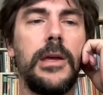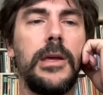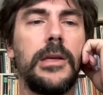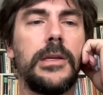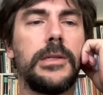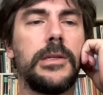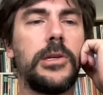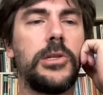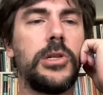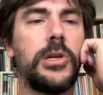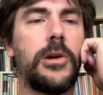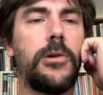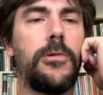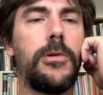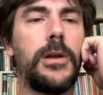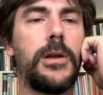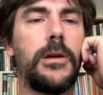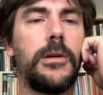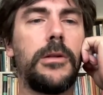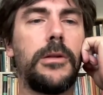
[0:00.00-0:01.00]
Such a
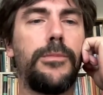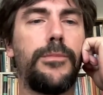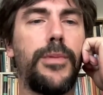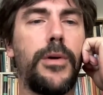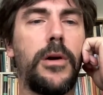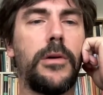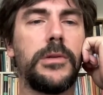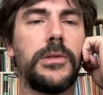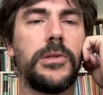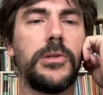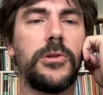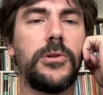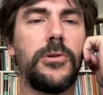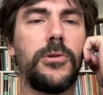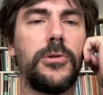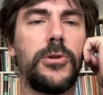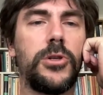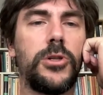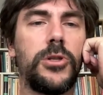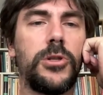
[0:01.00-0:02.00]
critical
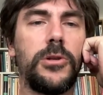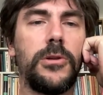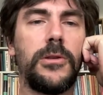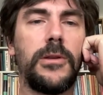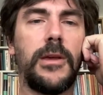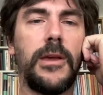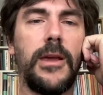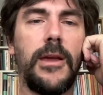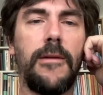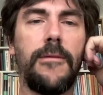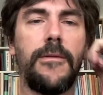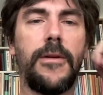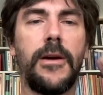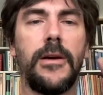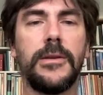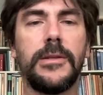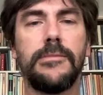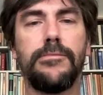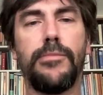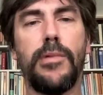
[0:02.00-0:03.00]
posture should give
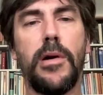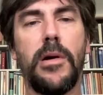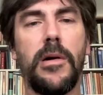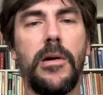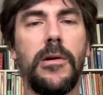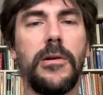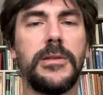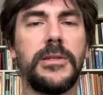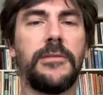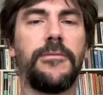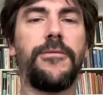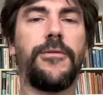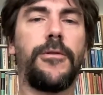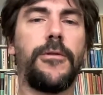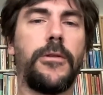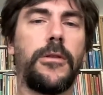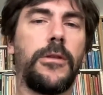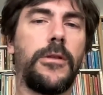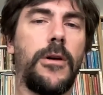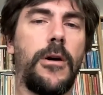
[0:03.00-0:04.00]
us pause
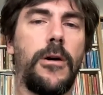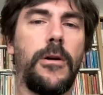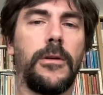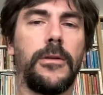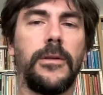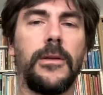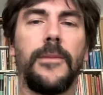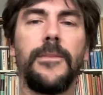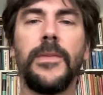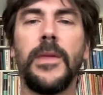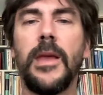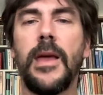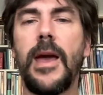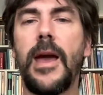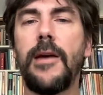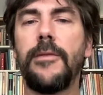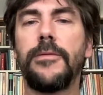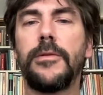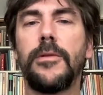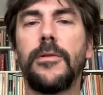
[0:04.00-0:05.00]
for thought.
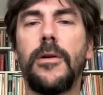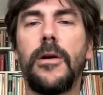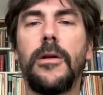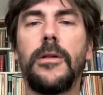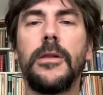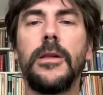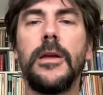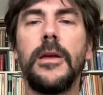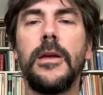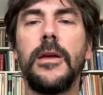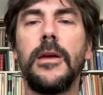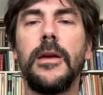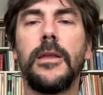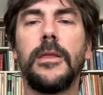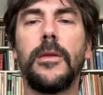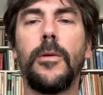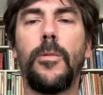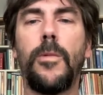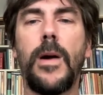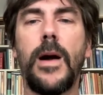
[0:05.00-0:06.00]
After all,
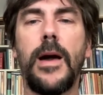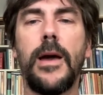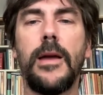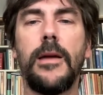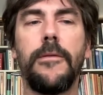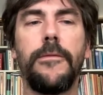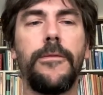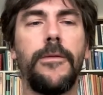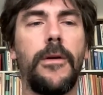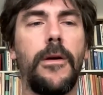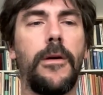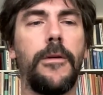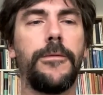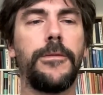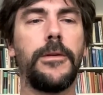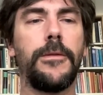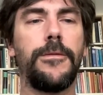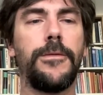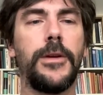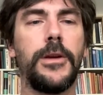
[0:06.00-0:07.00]
the wife
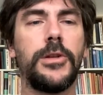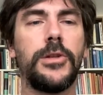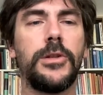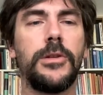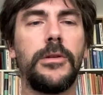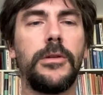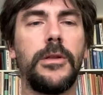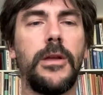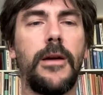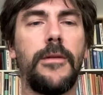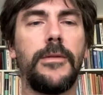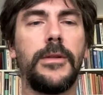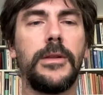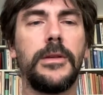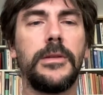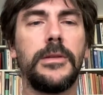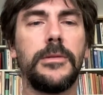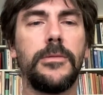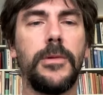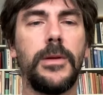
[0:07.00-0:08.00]
of the fictional
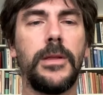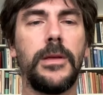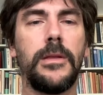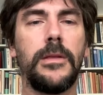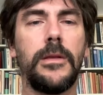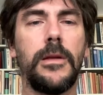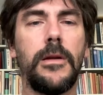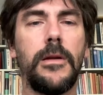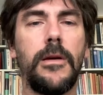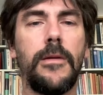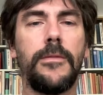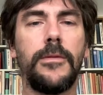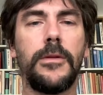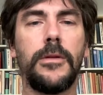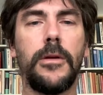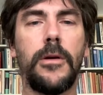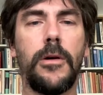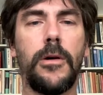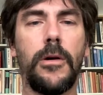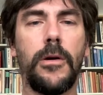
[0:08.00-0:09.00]
novelist within the
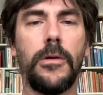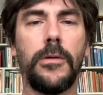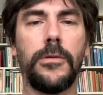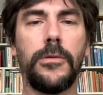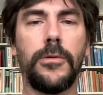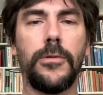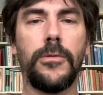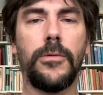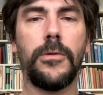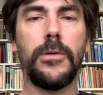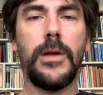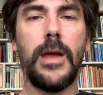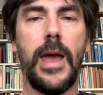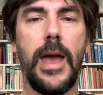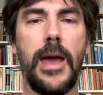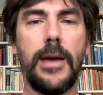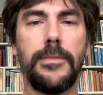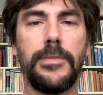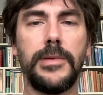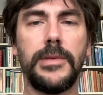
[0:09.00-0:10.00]
novel Hawthorne
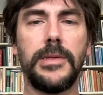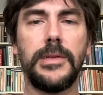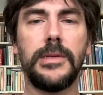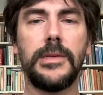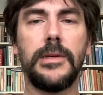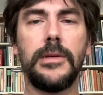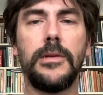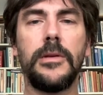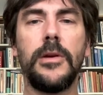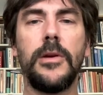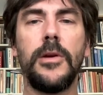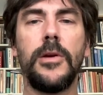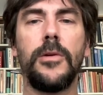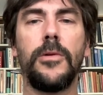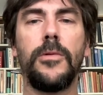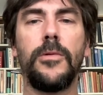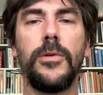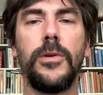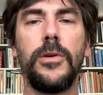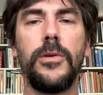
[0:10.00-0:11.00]
Abenson,
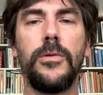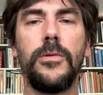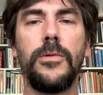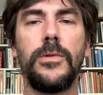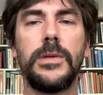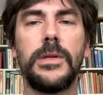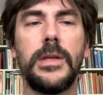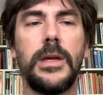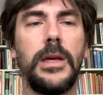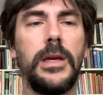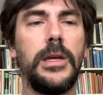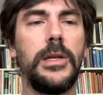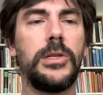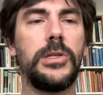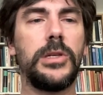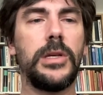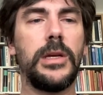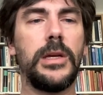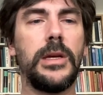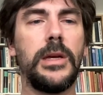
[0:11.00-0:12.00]
who used the I
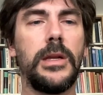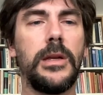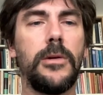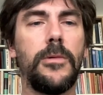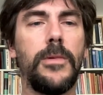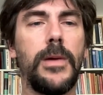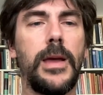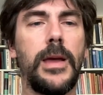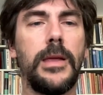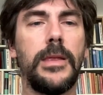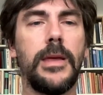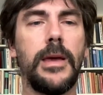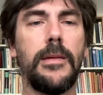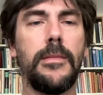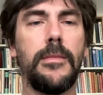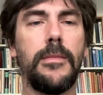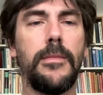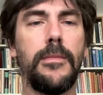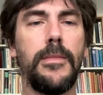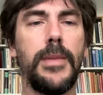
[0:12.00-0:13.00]
Ching in a way
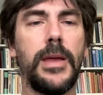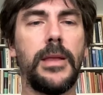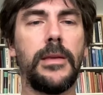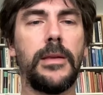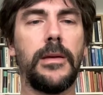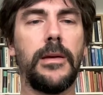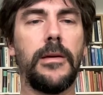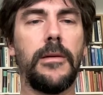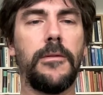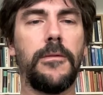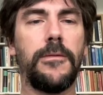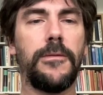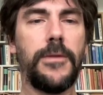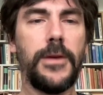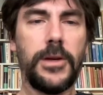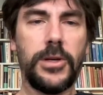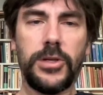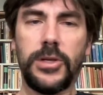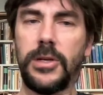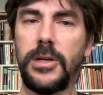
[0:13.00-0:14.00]
that
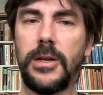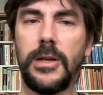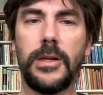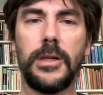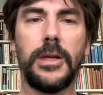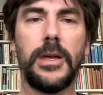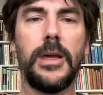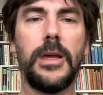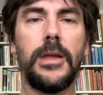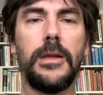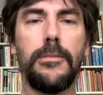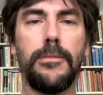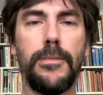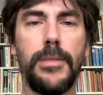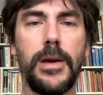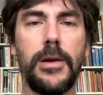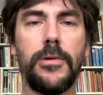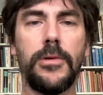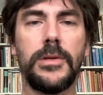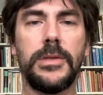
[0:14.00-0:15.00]
metafictionally
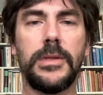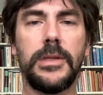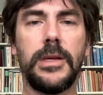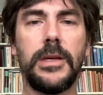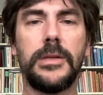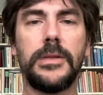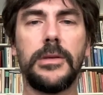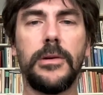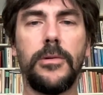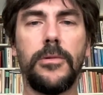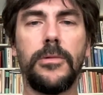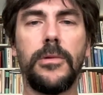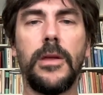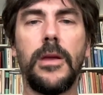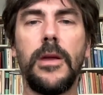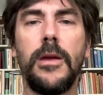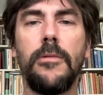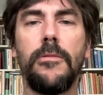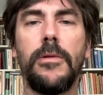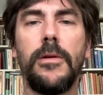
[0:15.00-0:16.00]
mirrors Dick's own,
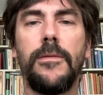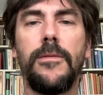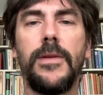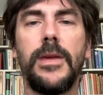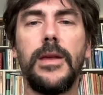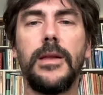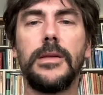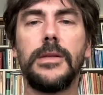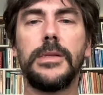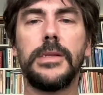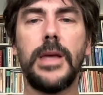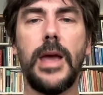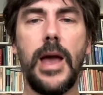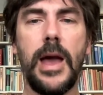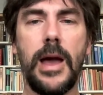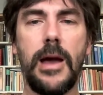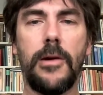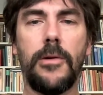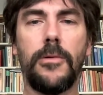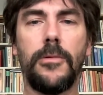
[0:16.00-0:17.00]
reveals
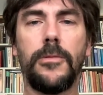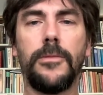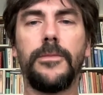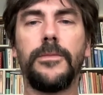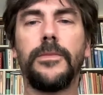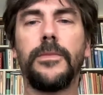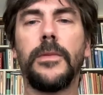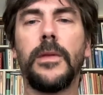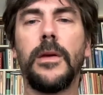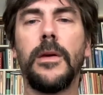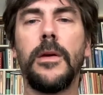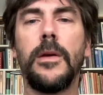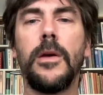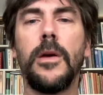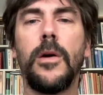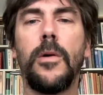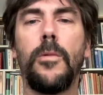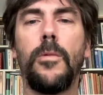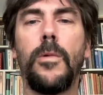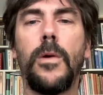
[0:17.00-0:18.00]
how.
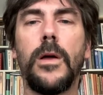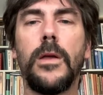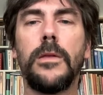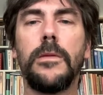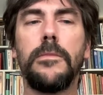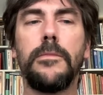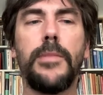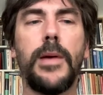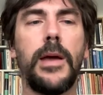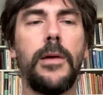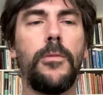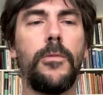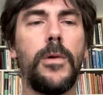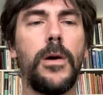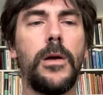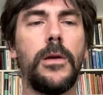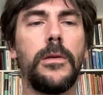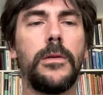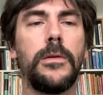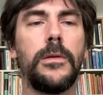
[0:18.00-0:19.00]
One by
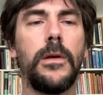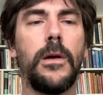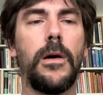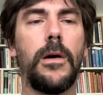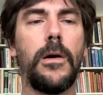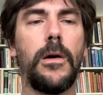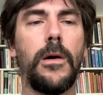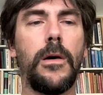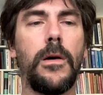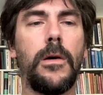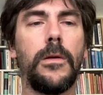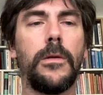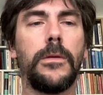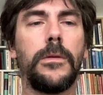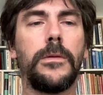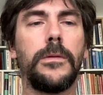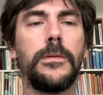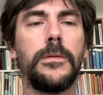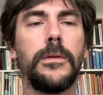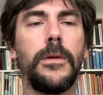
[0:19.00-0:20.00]
one,
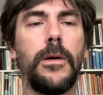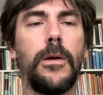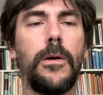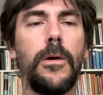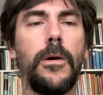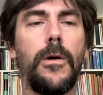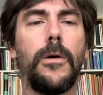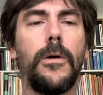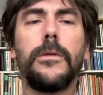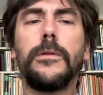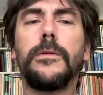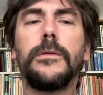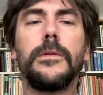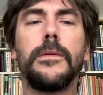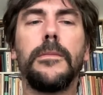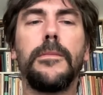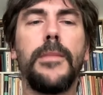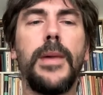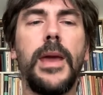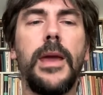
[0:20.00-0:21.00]
Hoth
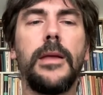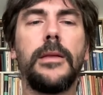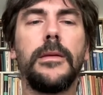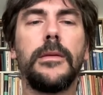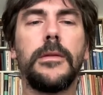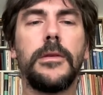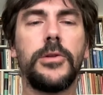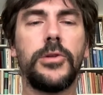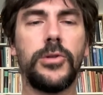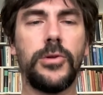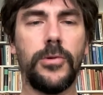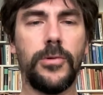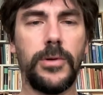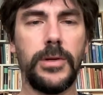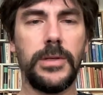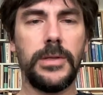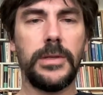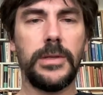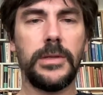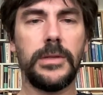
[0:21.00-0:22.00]
made the
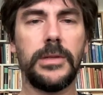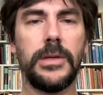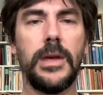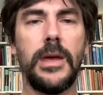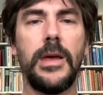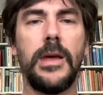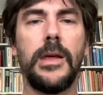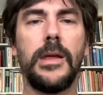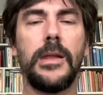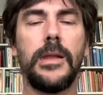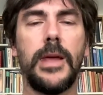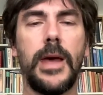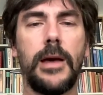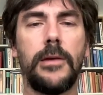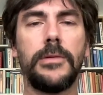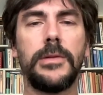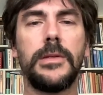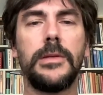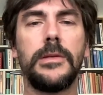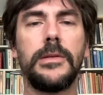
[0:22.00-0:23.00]
choices,
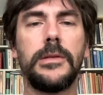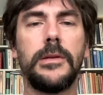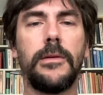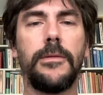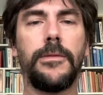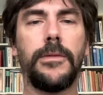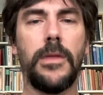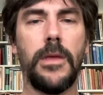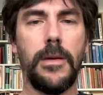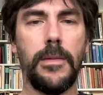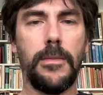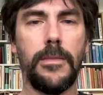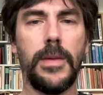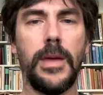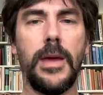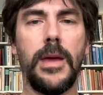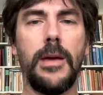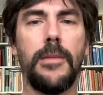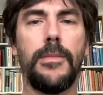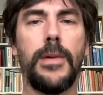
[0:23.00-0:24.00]
thousands of them,
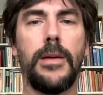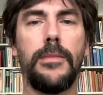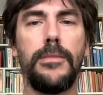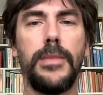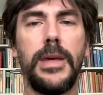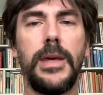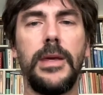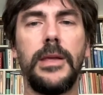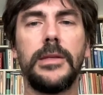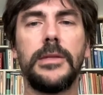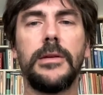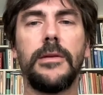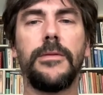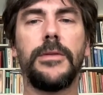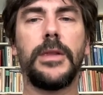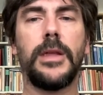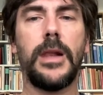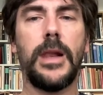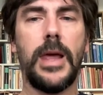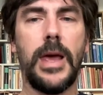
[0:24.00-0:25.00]
by means
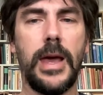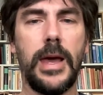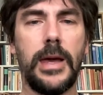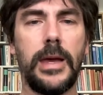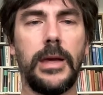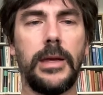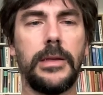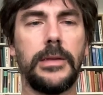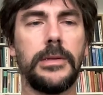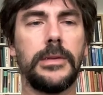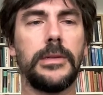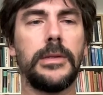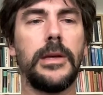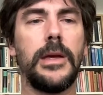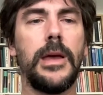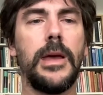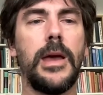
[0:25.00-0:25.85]
of the lines.